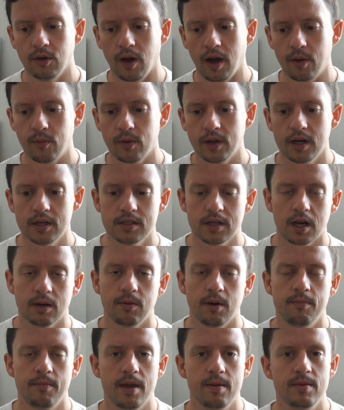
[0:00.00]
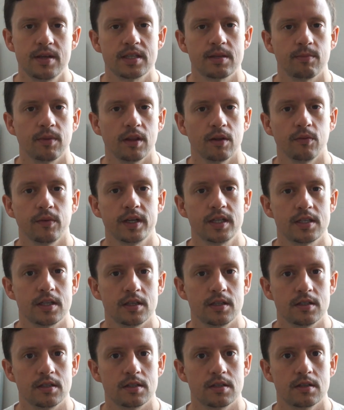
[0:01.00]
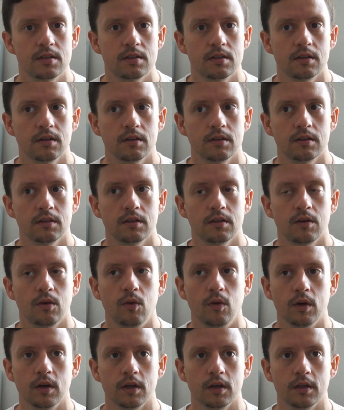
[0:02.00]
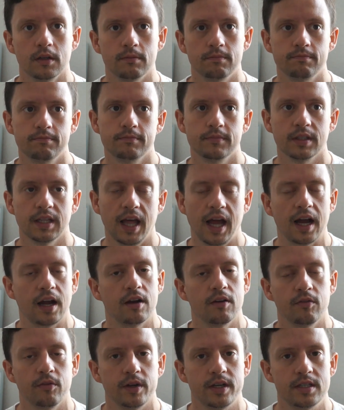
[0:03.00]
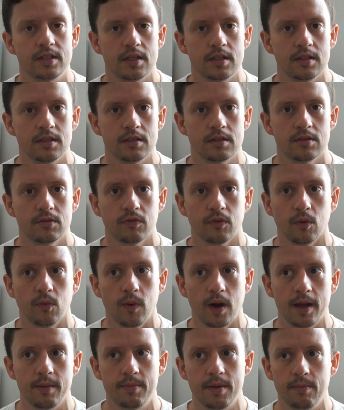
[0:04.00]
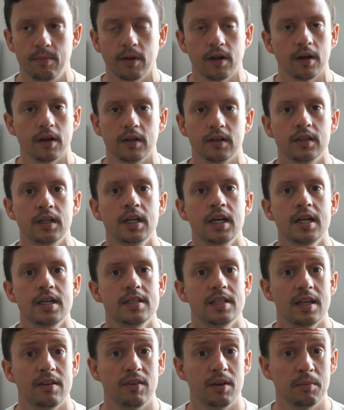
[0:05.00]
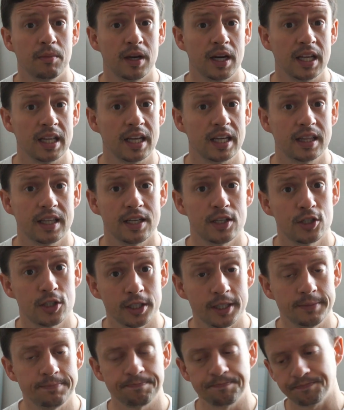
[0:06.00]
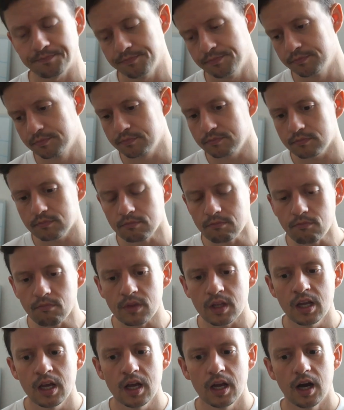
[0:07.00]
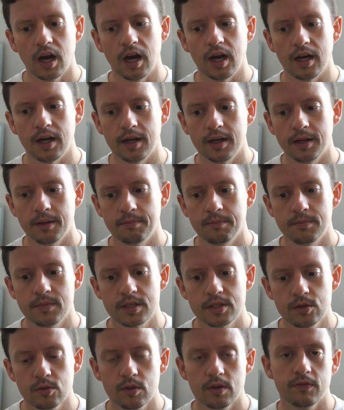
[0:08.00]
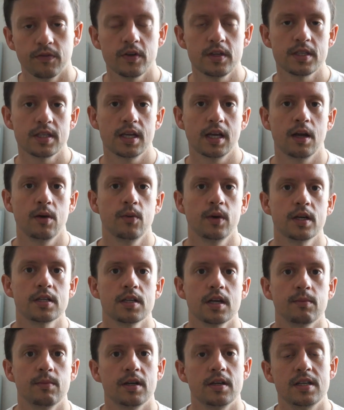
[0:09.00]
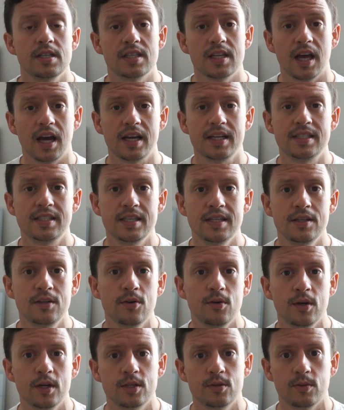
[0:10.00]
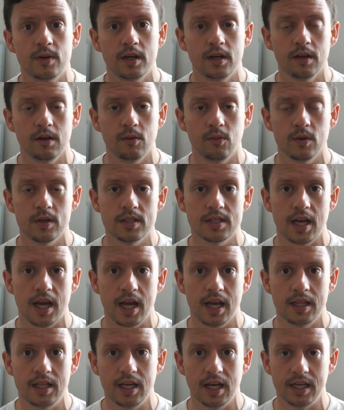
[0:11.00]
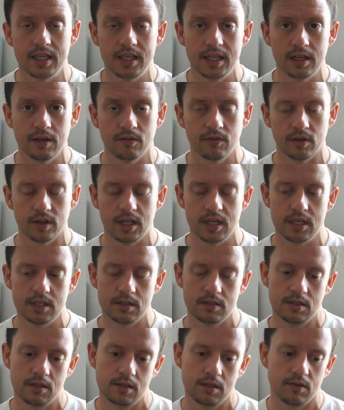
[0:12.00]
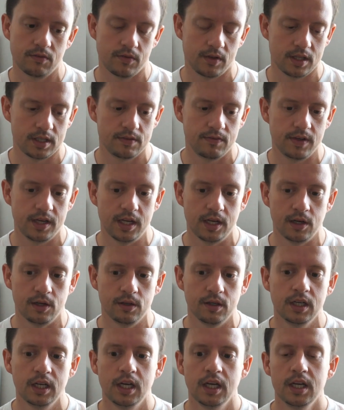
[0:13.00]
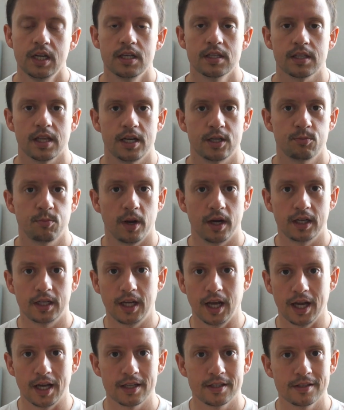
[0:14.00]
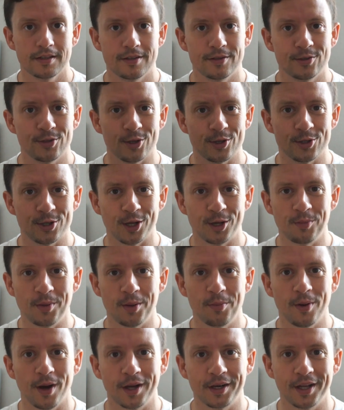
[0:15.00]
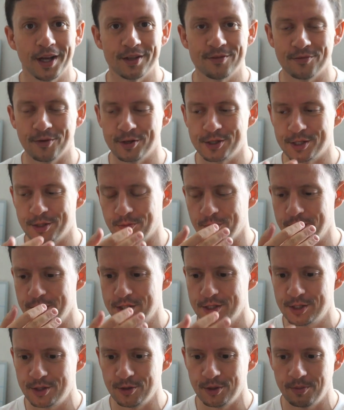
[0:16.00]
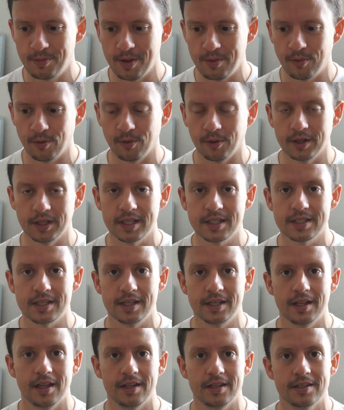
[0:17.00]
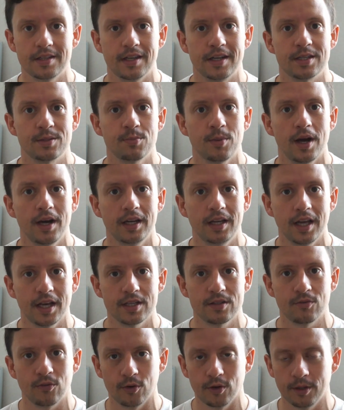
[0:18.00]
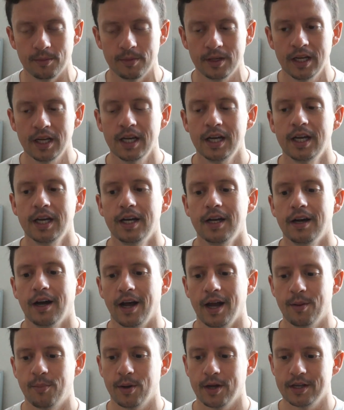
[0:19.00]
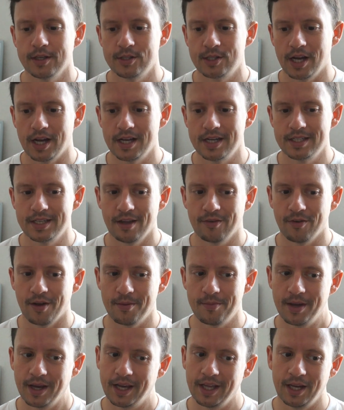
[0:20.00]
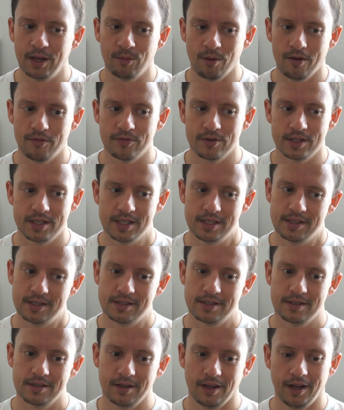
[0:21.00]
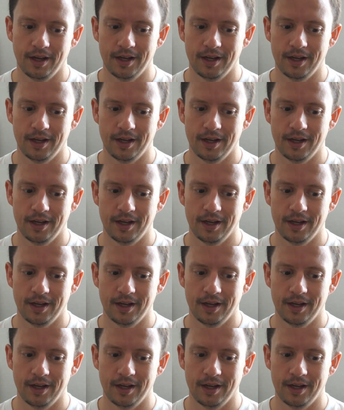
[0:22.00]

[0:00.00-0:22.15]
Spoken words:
I want to talk about maybe some of the reasons or lack of reasons for why people aren't saving money like they should. So the first thing I want to talk about is that I did go to Twitter once I had the idea for this video / podcast. It's also going to be a podcast version, which to the people who are listening to this in its podcast form, I apologize if I make any references